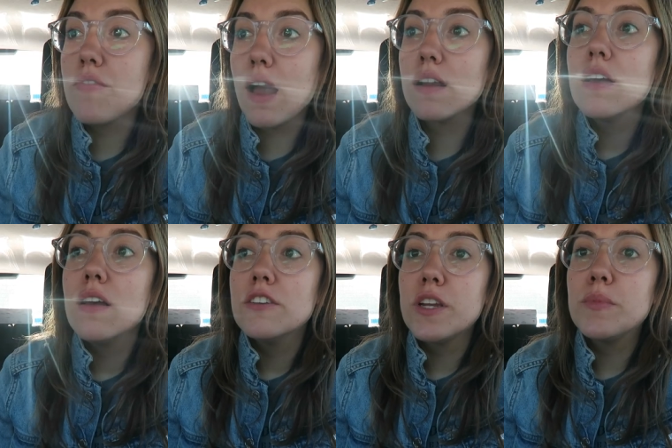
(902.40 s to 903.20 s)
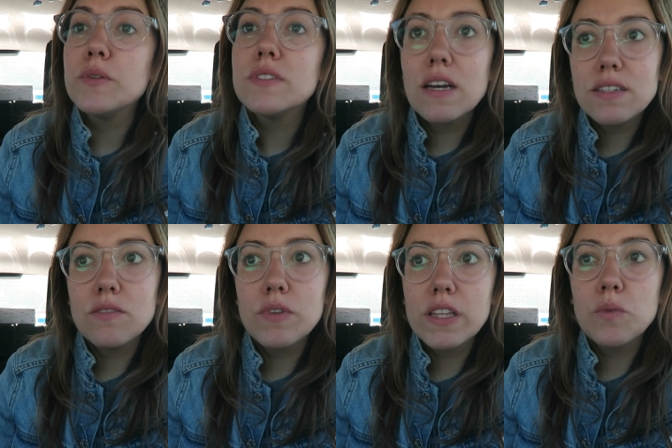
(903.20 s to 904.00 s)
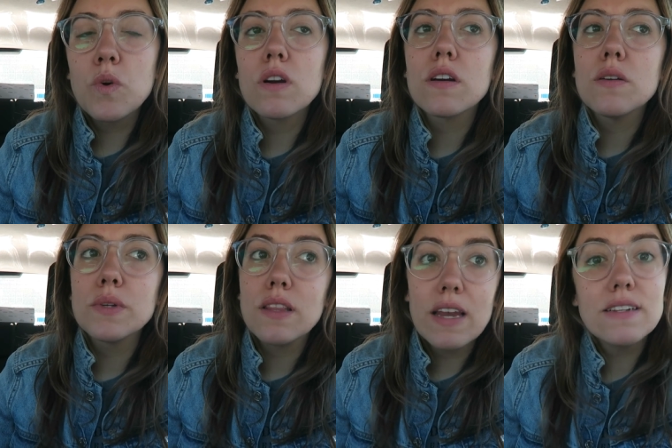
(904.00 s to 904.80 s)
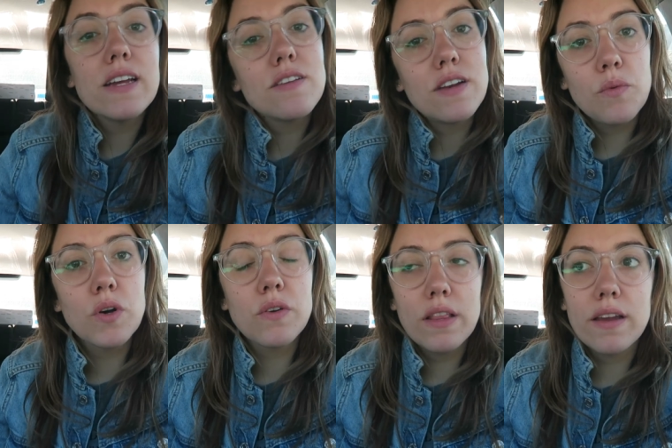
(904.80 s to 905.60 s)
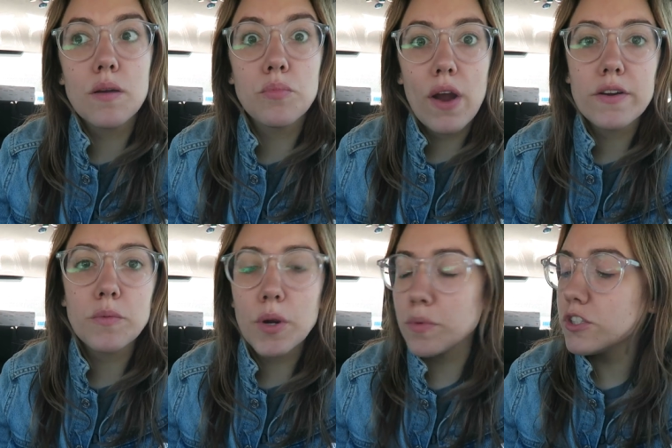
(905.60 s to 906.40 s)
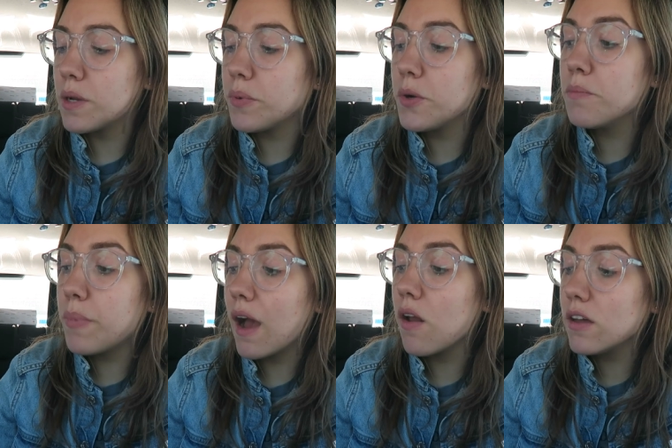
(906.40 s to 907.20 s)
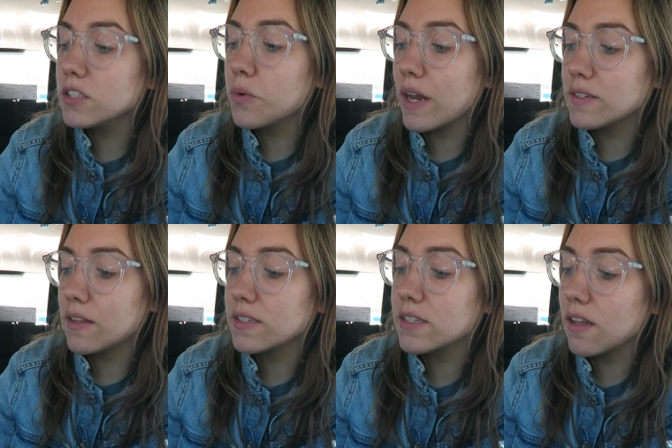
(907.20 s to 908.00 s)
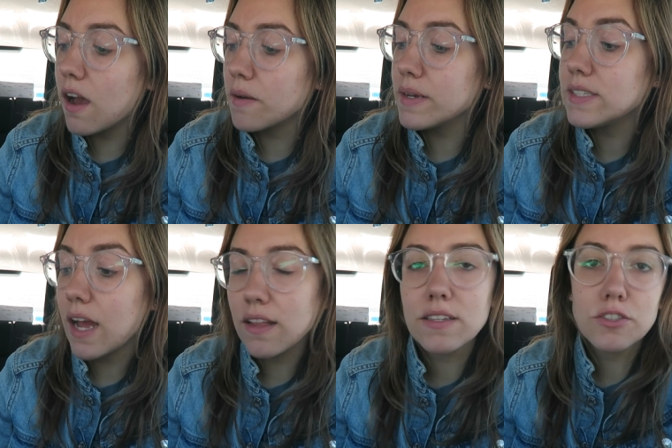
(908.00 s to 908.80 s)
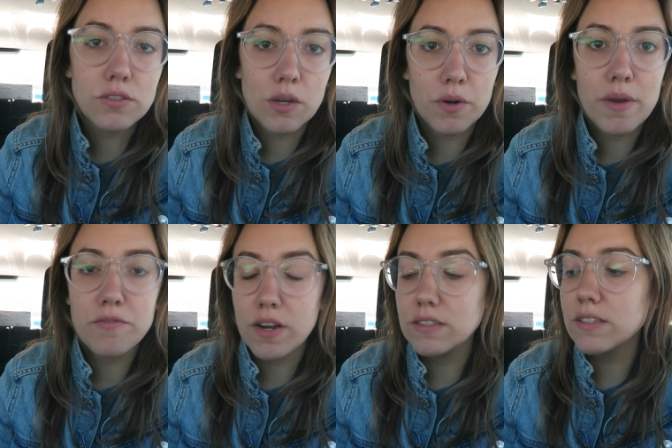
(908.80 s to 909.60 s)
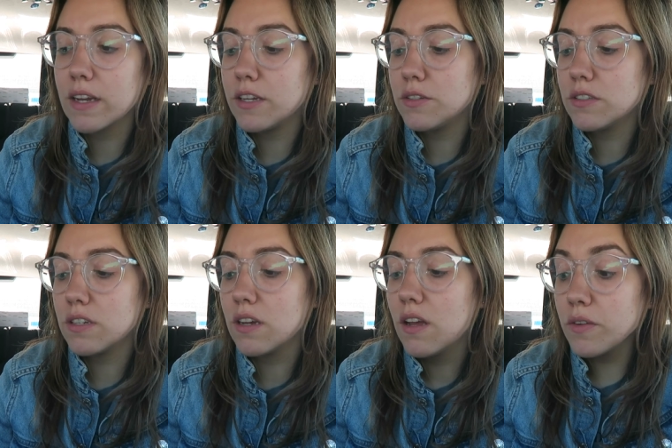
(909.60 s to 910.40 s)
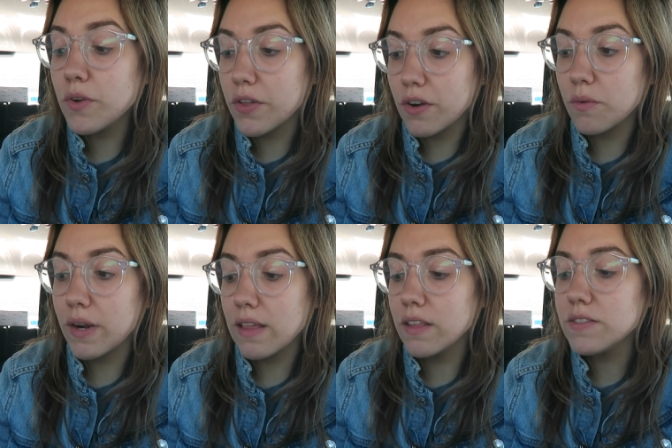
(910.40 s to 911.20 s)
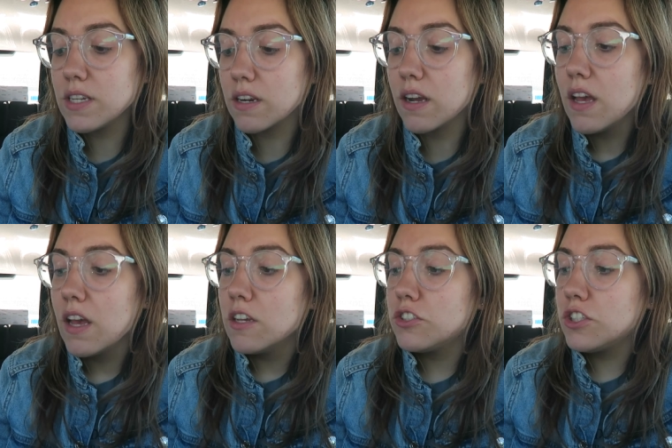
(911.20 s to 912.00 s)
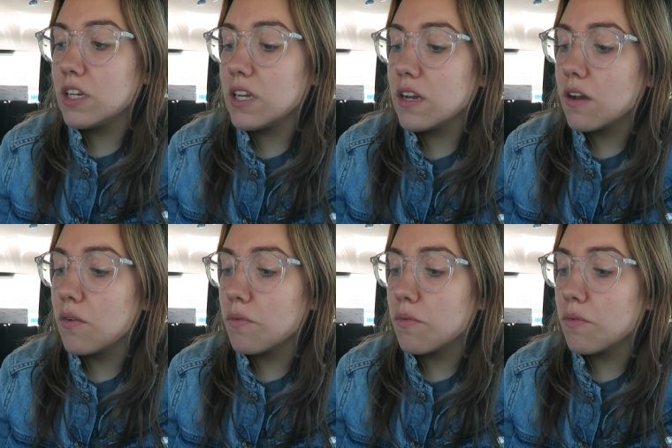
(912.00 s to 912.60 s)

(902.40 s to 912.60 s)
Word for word: If that shampoo doesn't really work with lightened hair, then I will go get like a brighter purple shampoo. But also, when I was at the salon, my stylist, who's like one of my friends, like I used to live with her when I lived here, she